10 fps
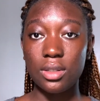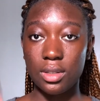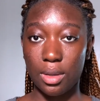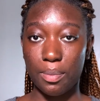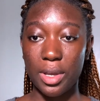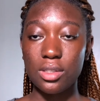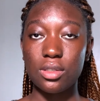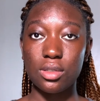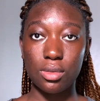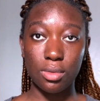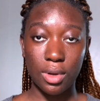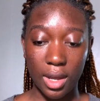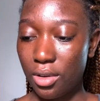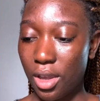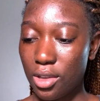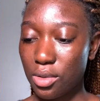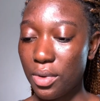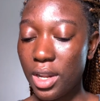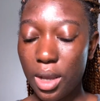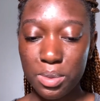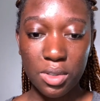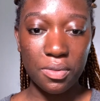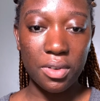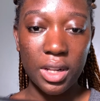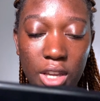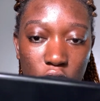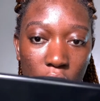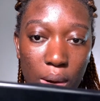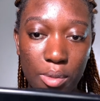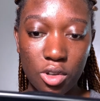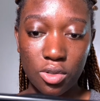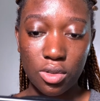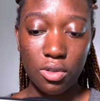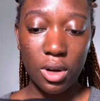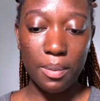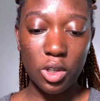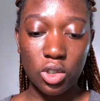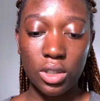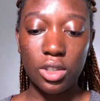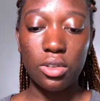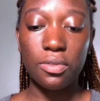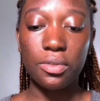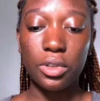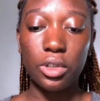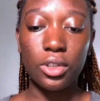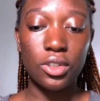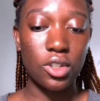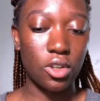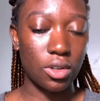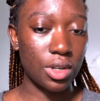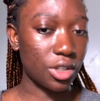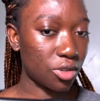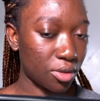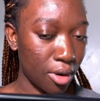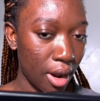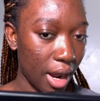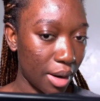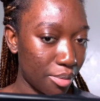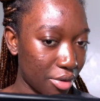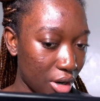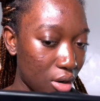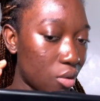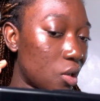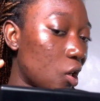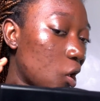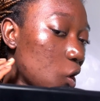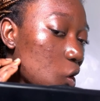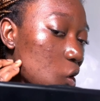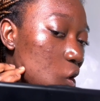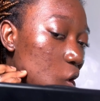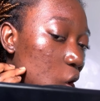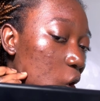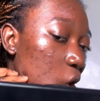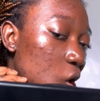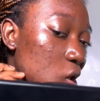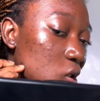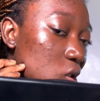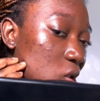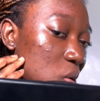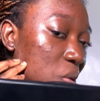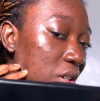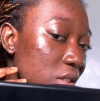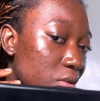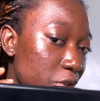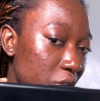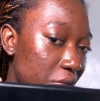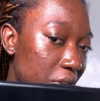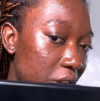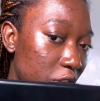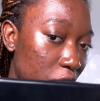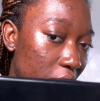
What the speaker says: the pencil. Okay, so when it comes to filling in your eyebrows, you want to make sure that you follow your natural eyebrow line. And when you're filling in your